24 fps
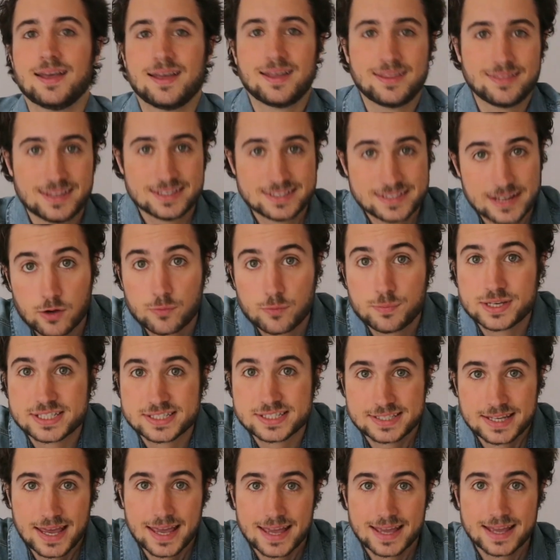The second
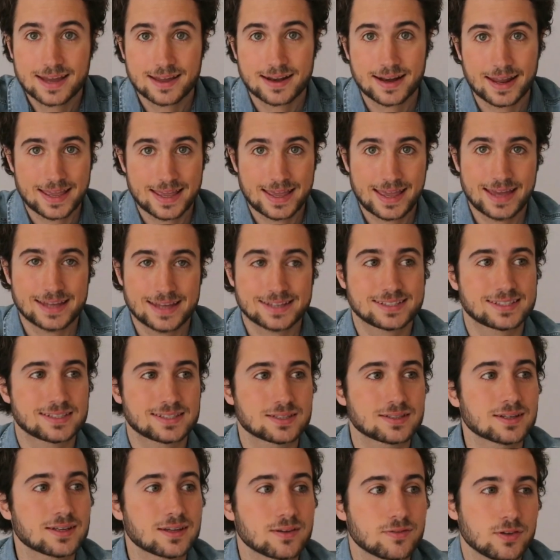mistake, and I
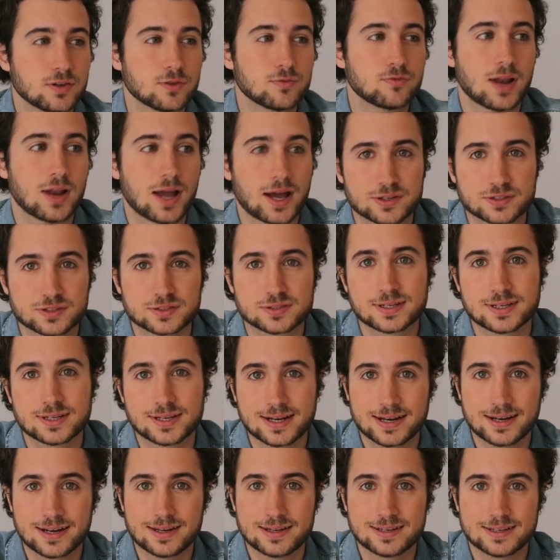guess if you've launched
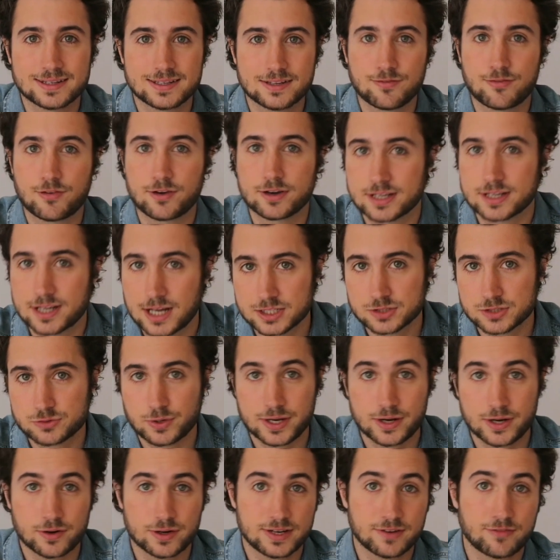in a different
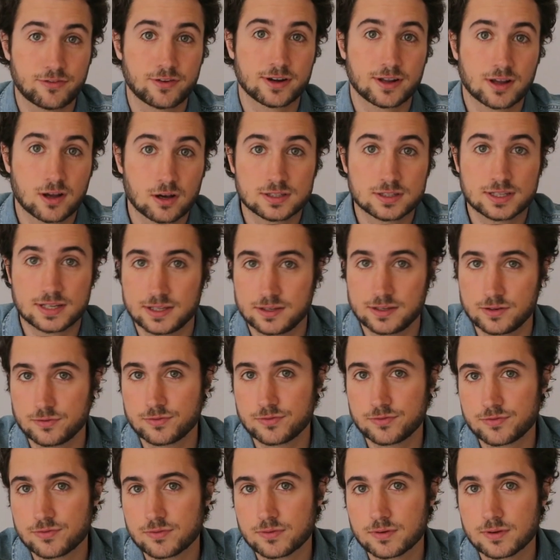country or different continent,
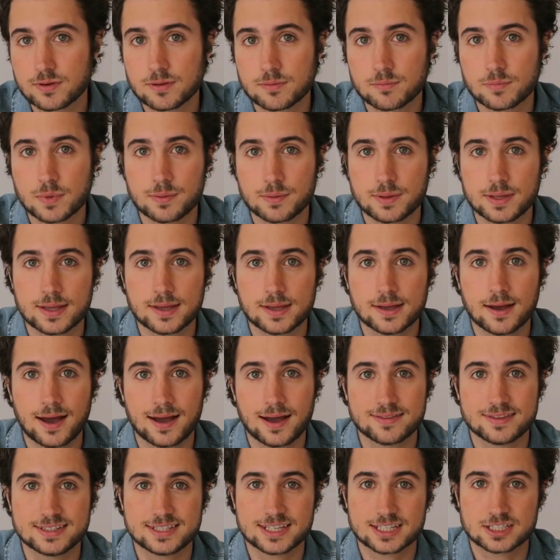you've maybe
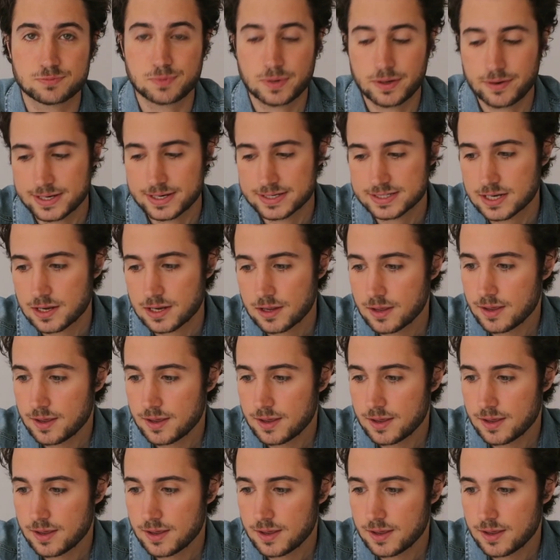had this experience,